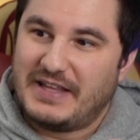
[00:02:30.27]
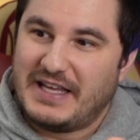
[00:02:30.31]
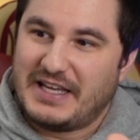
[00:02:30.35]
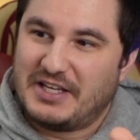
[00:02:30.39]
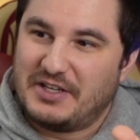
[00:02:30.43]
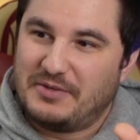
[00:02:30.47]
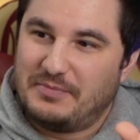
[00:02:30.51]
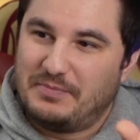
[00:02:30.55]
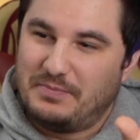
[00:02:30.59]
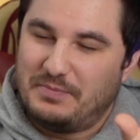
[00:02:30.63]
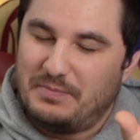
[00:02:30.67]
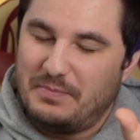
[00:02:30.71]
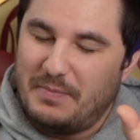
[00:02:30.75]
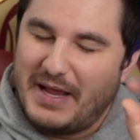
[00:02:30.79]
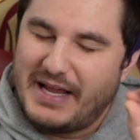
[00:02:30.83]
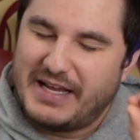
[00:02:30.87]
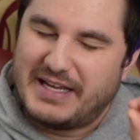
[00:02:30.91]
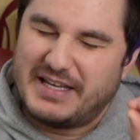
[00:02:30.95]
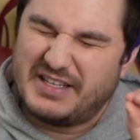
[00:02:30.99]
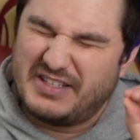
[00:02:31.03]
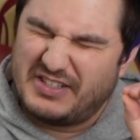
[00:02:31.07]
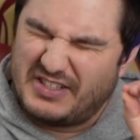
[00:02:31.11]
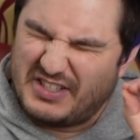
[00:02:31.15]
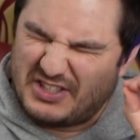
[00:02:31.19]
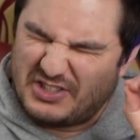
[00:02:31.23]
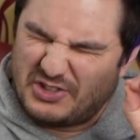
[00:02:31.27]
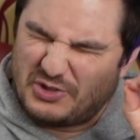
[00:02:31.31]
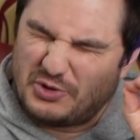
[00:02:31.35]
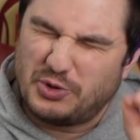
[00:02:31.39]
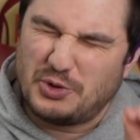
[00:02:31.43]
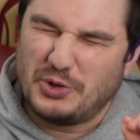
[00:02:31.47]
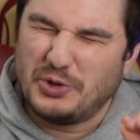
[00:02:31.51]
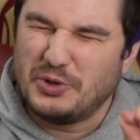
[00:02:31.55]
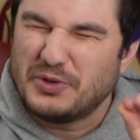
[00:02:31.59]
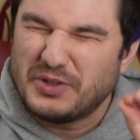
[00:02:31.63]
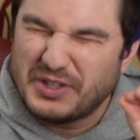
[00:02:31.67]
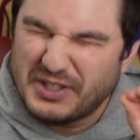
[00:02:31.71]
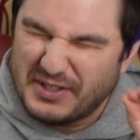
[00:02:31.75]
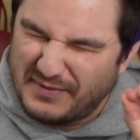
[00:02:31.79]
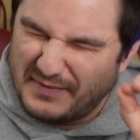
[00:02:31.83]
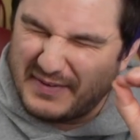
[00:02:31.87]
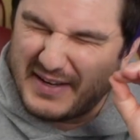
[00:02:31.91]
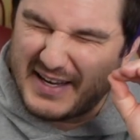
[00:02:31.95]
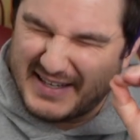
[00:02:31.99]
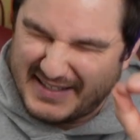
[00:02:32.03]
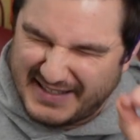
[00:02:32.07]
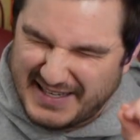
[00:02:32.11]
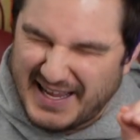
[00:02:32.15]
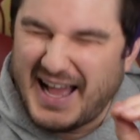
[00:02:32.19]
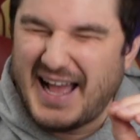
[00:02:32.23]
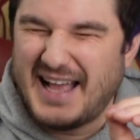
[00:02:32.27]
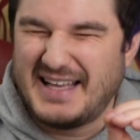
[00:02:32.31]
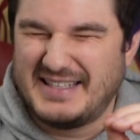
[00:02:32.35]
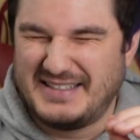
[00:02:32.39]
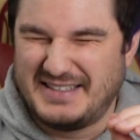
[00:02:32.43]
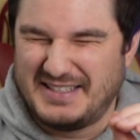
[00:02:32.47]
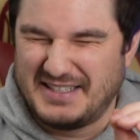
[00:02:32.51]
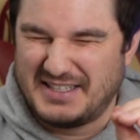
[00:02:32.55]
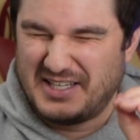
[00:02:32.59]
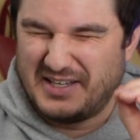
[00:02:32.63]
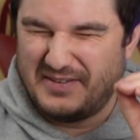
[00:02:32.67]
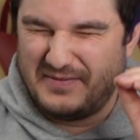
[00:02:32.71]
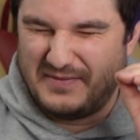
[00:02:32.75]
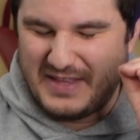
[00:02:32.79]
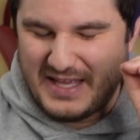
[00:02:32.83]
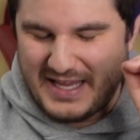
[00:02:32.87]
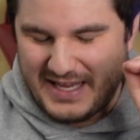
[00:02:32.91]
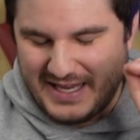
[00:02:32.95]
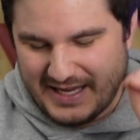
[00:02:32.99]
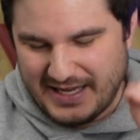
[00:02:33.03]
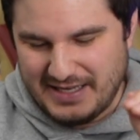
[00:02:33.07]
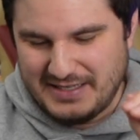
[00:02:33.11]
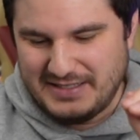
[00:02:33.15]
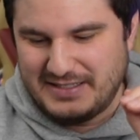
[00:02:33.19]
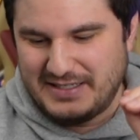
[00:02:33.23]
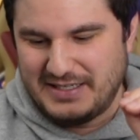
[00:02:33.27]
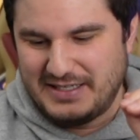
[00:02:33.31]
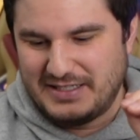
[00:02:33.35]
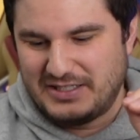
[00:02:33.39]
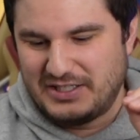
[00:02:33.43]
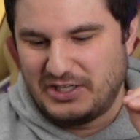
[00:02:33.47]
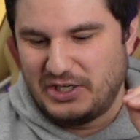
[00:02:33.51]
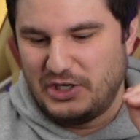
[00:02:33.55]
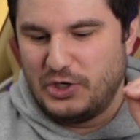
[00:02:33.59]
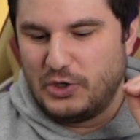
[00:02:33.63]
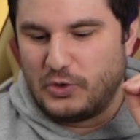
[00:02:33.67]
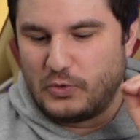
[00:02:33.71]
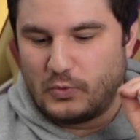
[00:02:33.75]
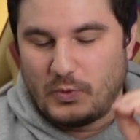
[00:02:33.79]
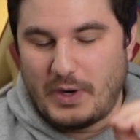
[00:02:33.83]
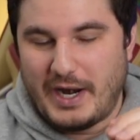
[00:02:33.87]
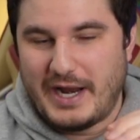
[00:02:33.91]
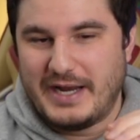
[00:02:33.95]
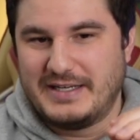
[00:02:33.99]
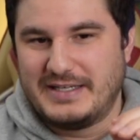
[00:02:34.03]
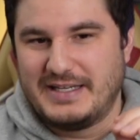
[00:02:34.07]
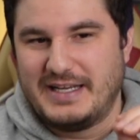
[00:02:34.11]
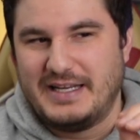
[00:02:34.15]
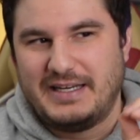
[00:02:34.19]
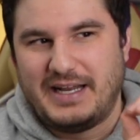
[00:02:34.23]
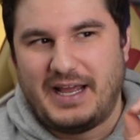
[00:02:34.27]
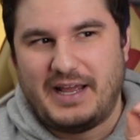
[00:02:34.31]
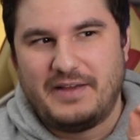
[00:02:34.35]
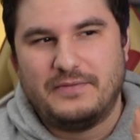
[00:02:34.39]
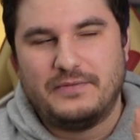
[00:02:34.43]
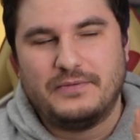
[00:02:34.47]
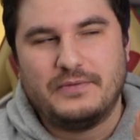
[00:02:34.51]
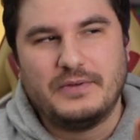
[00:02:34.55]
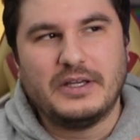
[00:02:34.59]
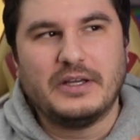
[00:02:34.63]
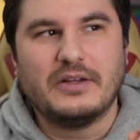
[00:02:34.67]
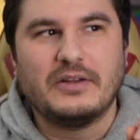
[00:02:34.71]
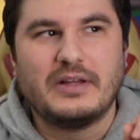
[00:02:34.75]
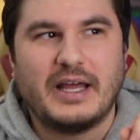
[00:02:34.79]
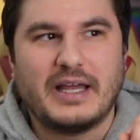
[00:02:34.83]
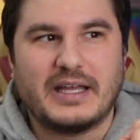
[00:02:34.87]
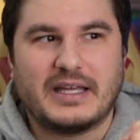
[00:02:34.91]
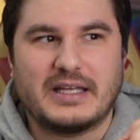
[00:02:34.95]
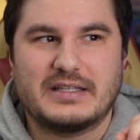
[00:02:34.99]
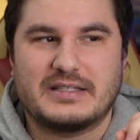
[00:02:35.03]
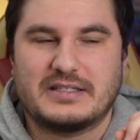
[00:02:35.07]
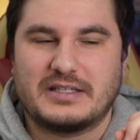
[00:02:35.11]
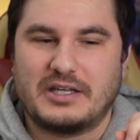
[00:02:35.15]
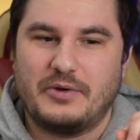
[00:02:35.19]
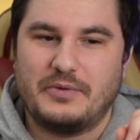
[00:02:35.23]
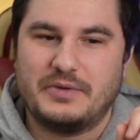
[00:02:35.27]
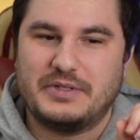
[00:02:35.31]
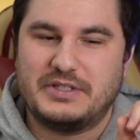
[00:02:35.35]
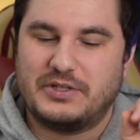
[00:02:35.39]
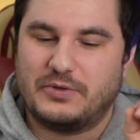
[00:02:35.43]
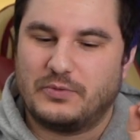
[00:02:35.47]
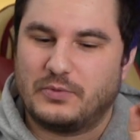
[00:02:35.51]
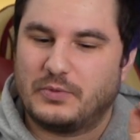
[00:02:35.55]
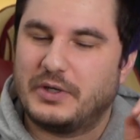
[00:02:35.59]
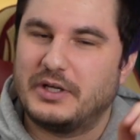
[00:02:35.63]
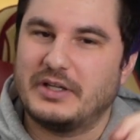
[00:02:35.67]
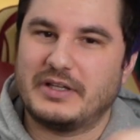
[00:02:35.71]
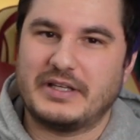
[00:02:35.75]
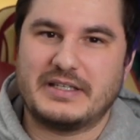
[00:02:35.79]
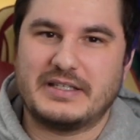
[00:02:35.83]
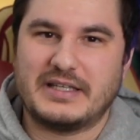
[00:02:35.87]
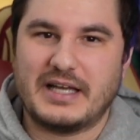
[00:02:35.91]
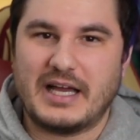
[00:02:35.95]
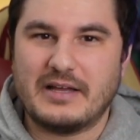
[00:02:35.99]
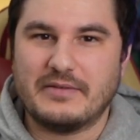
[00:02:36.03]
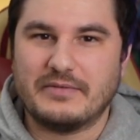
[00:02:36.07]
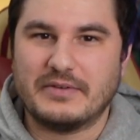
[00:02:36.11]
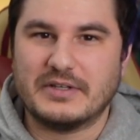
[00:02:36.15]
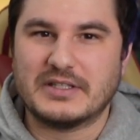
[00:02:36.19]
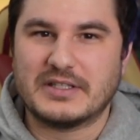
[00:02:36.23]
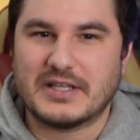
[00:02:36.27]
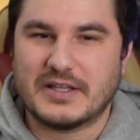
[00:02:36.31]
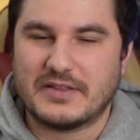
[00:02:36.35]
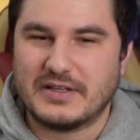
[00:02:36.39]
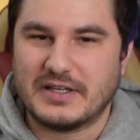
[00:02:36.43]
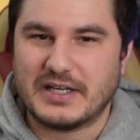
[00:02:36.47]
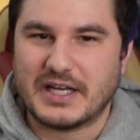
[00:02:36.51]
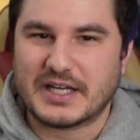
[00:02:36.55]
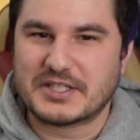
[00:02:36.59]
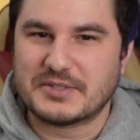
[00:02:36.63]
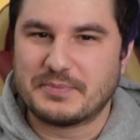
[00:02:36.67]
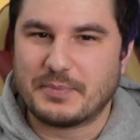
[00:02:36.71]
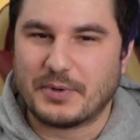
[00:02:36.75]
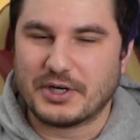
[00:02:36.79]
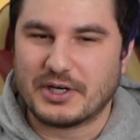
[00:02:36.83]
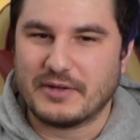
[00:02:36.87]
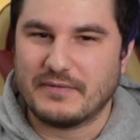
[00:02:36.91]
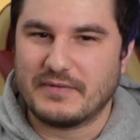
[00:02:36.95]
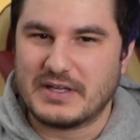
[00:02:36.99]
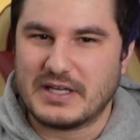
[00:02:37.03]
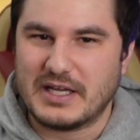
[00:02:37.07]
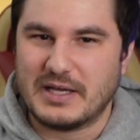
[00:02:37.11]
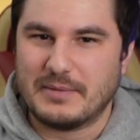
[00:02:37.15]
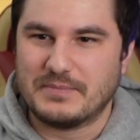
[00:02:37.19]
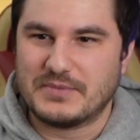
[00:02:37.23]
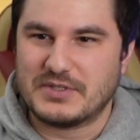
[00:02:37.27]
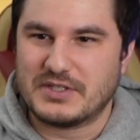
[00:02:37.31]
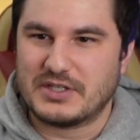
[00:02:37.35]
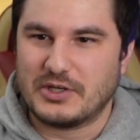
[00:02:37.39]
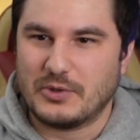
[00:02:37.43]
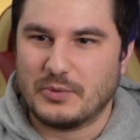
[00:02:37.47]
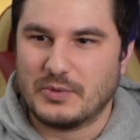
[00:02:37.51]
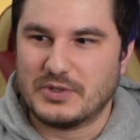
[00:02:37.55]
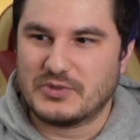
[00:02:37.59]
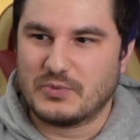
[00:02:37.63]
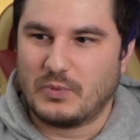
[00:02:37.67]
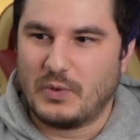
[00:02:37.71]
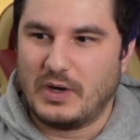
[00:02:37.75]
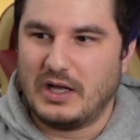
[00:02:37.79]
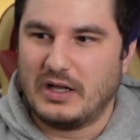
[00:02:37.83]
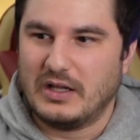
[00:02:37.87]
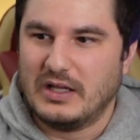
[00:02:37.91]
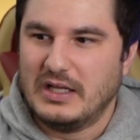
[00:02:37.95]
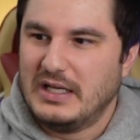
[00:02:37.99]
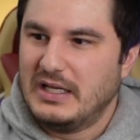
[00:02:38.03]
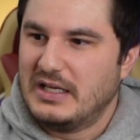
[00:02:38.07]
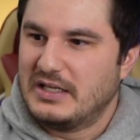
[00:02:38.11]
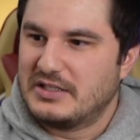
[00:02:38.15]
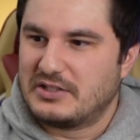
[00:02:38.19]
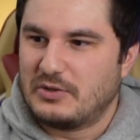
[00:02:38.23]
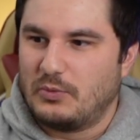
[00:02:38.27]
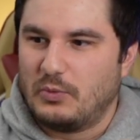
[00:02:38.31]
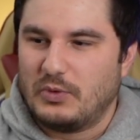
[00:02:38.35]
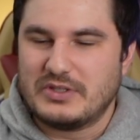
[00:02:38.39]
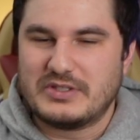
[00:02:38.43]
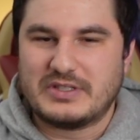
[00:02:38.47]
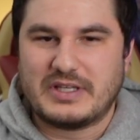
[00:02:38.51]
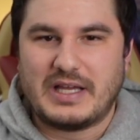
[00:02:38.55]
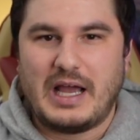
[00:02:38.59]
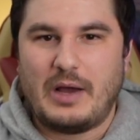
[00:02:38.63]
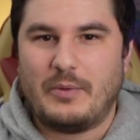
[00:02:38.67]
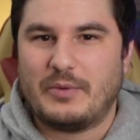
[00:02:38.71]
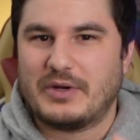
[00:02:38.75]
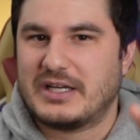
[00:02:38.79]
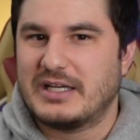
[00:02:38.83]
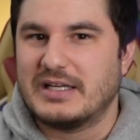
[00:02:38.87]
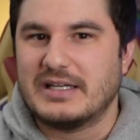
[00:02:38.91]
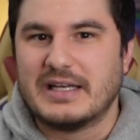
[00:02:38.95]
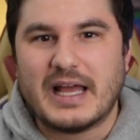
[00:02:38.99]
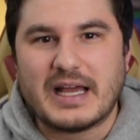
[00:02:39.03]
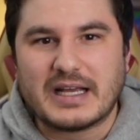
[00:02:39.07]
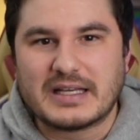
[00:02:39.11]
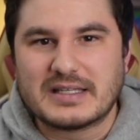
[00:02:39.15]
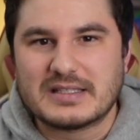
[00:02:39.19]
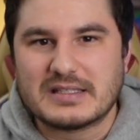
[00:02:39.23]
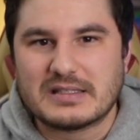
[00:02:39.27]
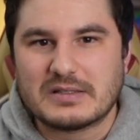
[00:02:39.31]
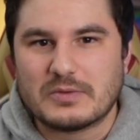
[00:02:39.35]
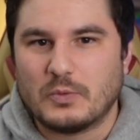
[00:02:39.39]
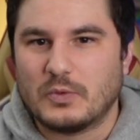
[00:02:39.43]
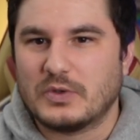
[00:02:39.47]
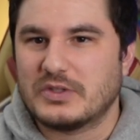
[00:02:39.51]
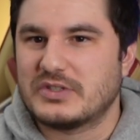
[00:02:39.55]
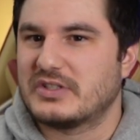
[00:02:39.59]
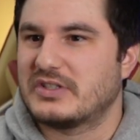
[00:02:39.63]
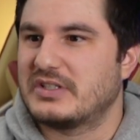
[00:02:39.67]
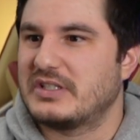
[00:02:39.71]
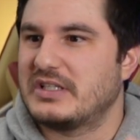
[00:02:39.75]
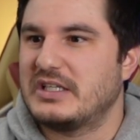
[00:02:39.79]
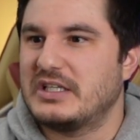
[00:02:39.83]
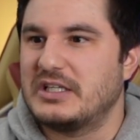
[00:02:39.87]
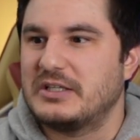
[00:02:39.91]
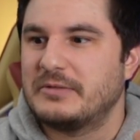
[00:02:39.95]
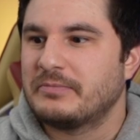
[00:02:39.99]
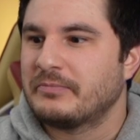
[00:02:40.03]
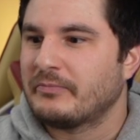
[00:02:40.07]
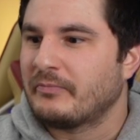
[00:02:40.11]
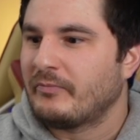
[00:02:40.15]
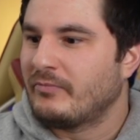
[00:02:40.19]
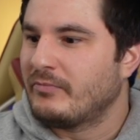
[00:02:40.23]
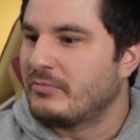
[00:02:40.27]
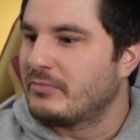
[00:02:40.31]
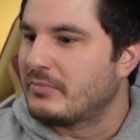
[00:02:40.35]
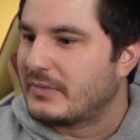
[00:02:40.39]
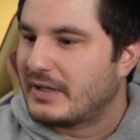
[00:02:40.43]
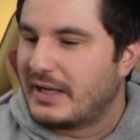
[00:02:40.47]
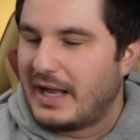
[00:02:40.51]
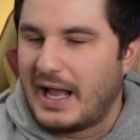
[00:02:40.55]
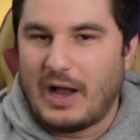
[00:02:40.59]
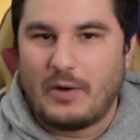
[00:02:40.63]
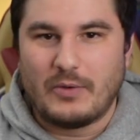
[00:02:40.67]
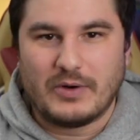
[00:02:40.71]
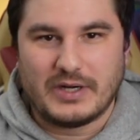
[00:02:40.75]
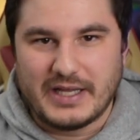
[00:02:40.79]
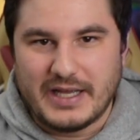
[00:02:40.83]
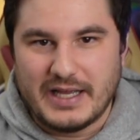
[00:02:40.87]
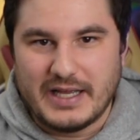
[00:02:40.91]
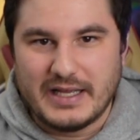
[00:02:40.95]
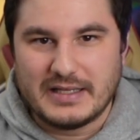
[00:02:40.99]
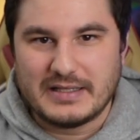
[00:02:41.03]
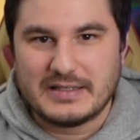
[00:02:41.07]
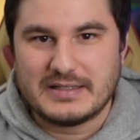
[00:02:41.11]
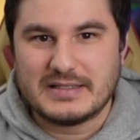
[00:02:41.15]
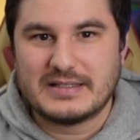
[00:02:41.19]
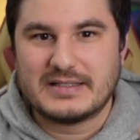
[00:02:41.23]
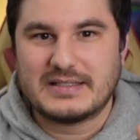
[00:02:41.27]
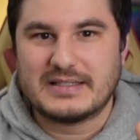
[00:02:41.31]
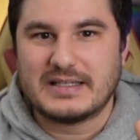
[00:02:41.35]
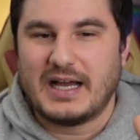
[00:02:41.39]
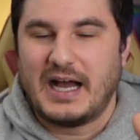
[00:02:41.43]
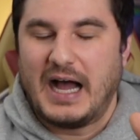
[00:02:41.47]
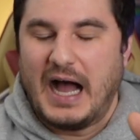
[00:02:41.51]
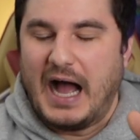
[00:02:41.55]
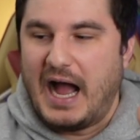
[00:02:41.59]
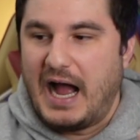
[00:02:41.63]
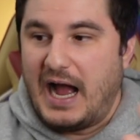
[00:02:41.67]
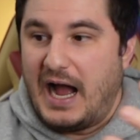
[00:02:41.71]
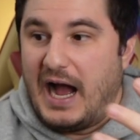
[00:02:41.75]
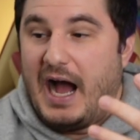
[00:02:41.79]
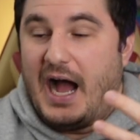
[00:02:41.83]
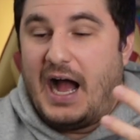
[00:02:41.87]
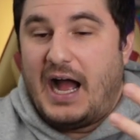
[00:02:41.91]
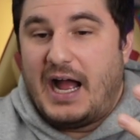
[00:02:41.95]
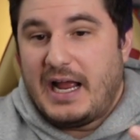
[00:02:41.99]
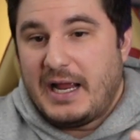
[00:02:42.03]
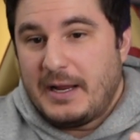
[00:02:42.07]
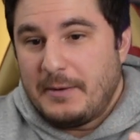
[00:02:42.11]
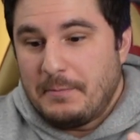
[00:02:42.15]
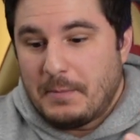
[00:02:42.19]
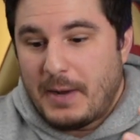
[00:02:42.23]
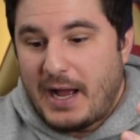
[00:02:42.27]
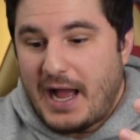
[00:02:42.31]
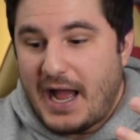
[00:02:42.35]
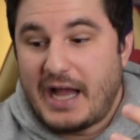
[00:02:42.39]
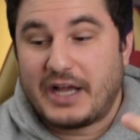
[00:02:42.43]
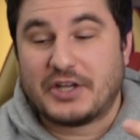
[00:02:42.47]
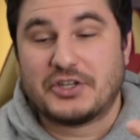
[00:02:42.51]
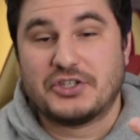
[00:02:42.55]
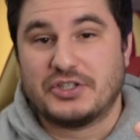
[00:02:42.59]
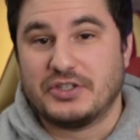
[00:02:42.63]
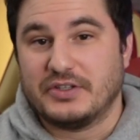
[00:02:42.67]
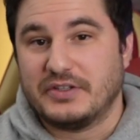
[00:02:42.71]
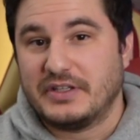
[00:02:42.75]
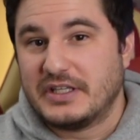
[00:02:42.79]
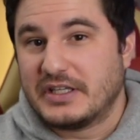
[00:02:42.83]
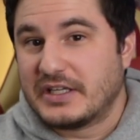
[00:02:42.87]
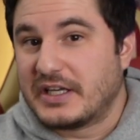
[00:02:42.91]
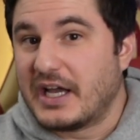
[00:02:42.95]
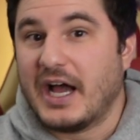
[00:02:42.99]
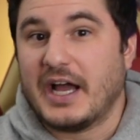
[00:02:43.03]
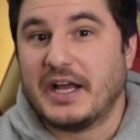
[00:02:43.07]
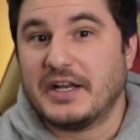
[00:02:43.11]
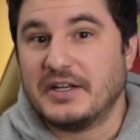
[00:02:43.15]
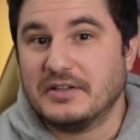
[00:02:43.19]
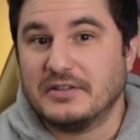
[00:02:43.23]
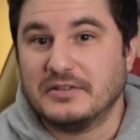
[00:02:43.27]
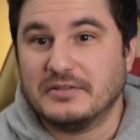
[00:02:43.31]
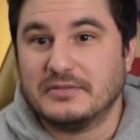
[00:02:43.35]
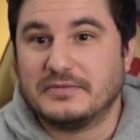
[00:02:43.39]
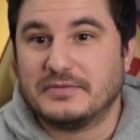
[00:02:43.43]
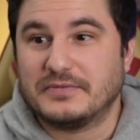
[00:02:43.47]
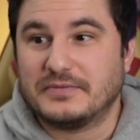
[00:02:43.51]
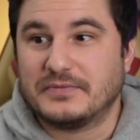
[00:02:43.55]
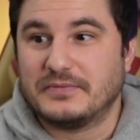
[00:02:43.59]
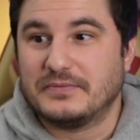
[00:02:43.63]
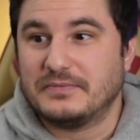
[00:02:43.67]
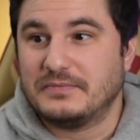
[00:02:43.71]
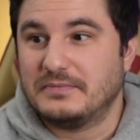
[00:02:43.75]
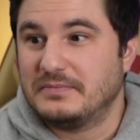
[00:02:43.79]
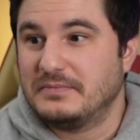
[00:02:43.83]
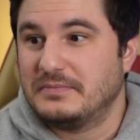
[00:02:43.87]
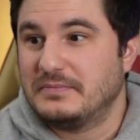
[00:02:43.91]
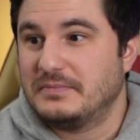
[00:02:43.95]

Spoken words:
they could make it just truly fantastic if they end it right. And I feel like it's going to really dive into the next part of the MCU as well. So we'll see how it connects. We'll see how it ends. I'm actually kind of